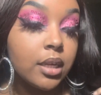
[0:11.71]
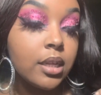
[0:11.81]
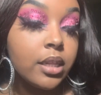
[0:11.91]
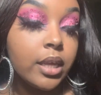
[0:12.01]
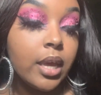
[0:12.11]

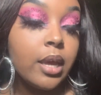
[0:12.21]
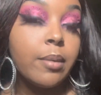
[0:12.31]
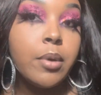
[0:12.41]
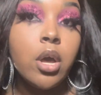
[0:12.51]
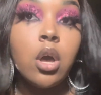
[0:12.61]

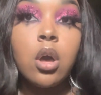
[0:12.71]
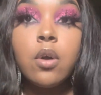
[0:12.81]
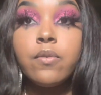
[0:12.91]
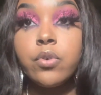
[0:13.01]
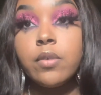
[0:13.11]
glam
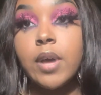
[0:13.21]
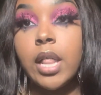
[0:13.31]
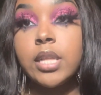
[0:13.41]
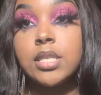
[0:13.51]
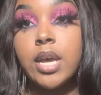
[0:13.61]
for
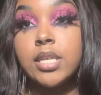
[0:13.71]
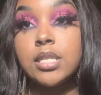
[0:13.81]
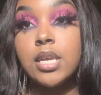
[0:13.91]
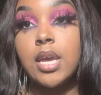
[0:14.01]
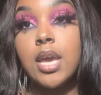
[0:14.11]
Valentine's
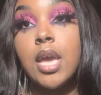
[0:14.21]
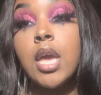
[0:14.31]
Day.